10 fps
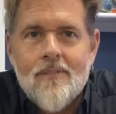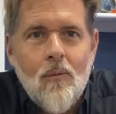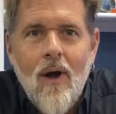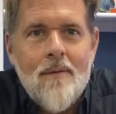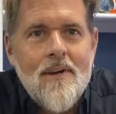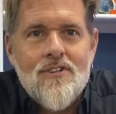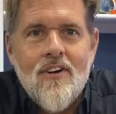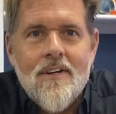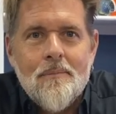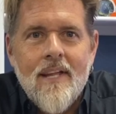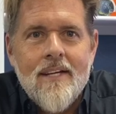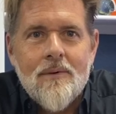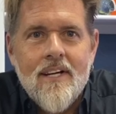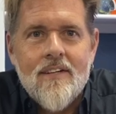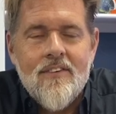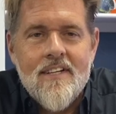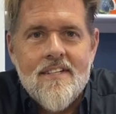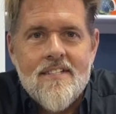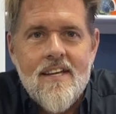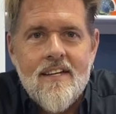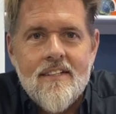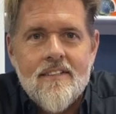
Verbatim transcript: Why am I drawing a blank when I get ready to say it?